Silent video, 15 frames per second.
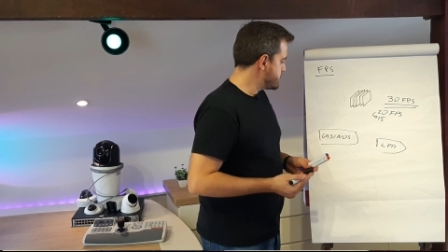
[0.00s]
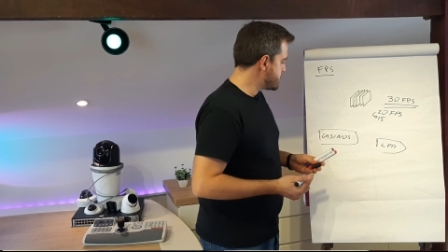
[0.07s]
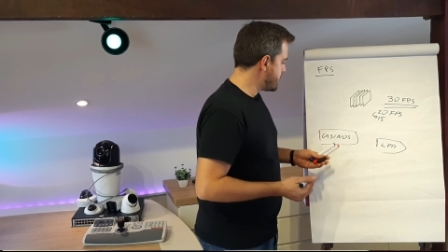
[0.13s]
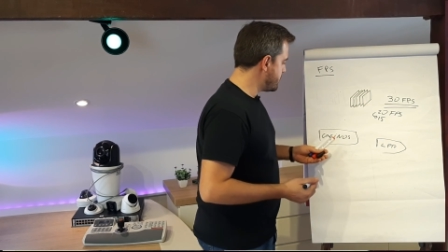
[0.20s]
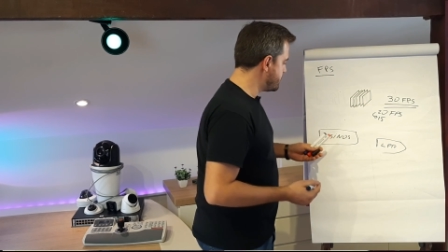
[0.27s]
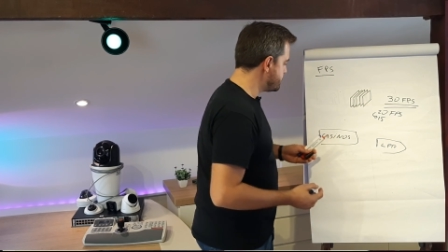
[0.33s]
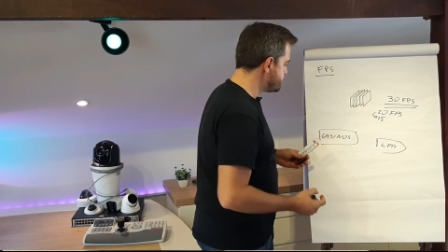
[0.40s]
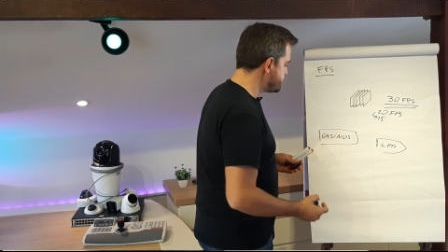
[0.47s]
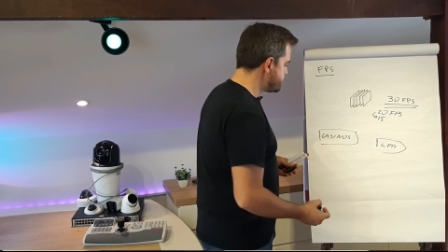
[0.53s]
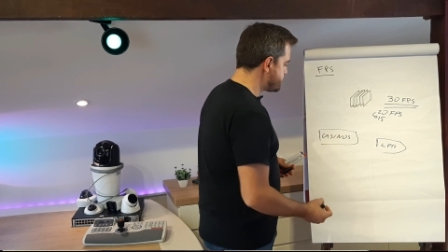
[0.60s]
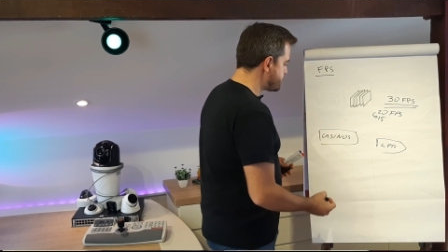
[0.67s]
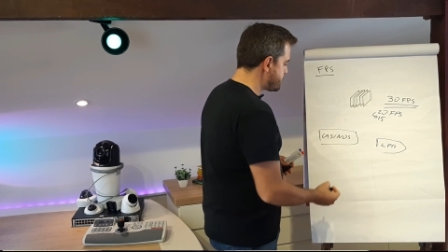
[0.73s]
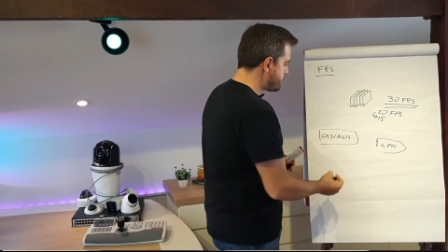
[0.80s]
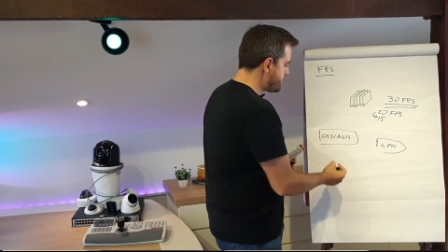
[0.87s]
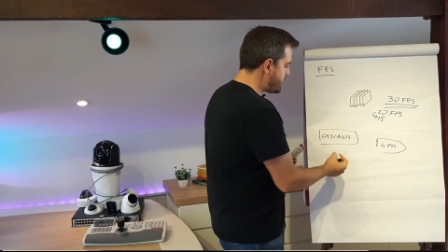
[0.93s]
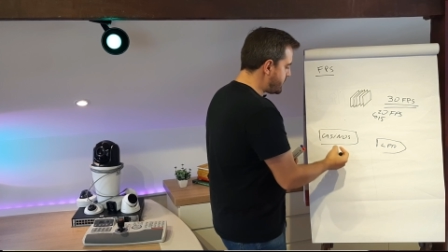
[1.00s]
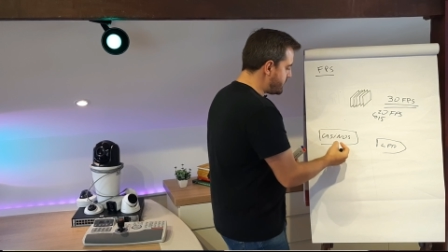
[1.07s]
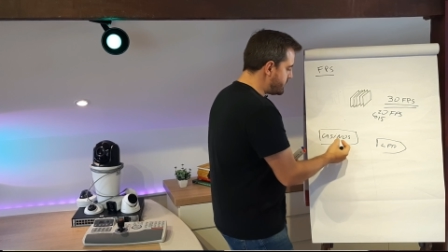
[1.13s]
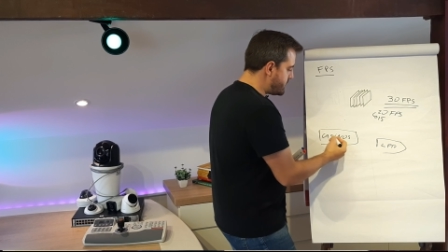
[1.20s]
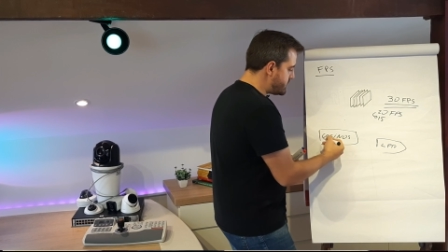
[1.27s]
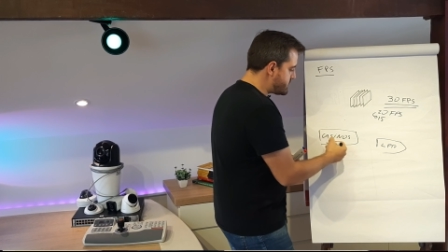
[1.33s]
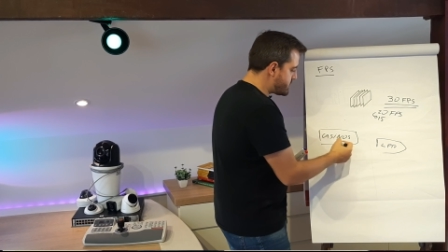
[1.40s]
So
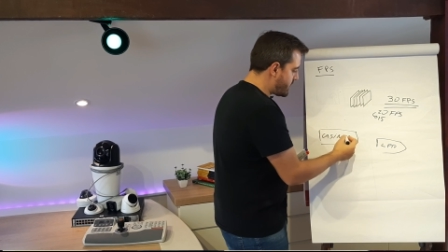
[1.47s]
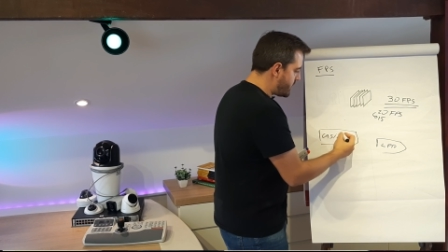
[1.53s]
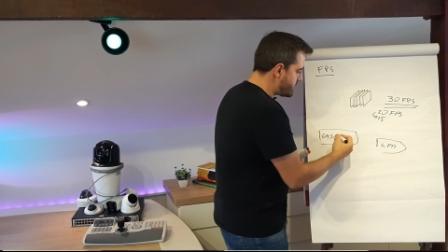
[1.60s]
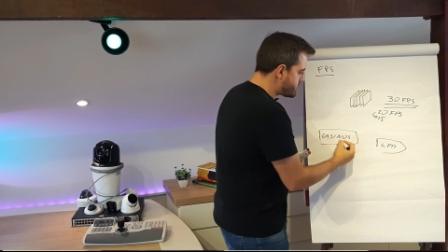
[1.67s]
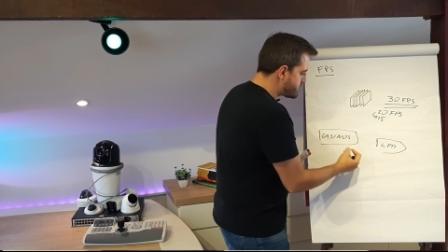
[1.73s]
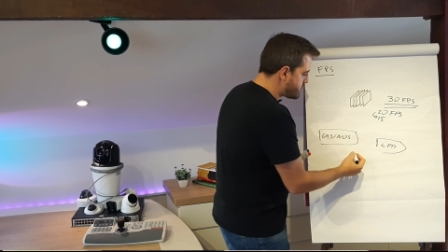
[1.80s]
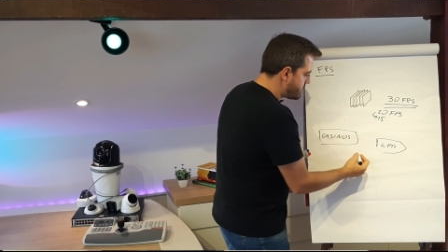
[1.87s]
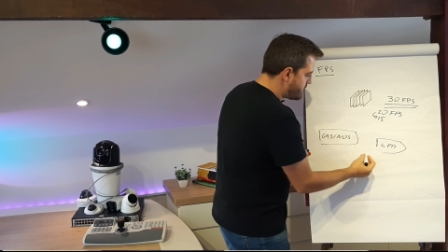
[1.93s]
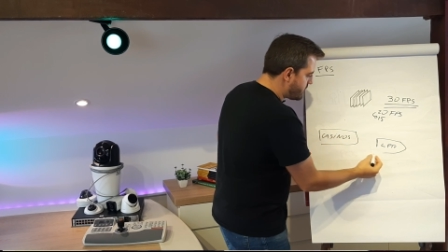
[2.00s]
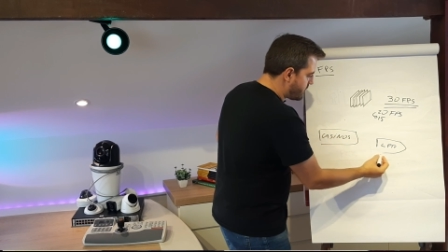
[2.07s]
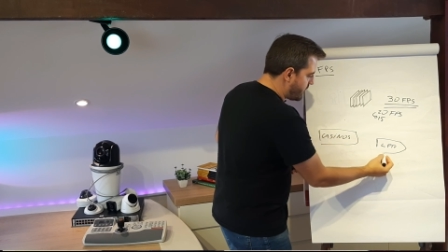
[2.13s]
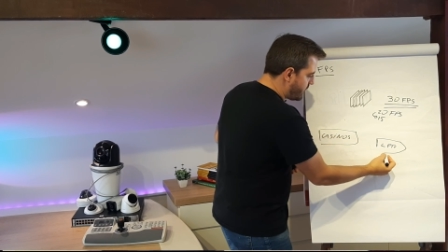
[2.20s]
these cases here,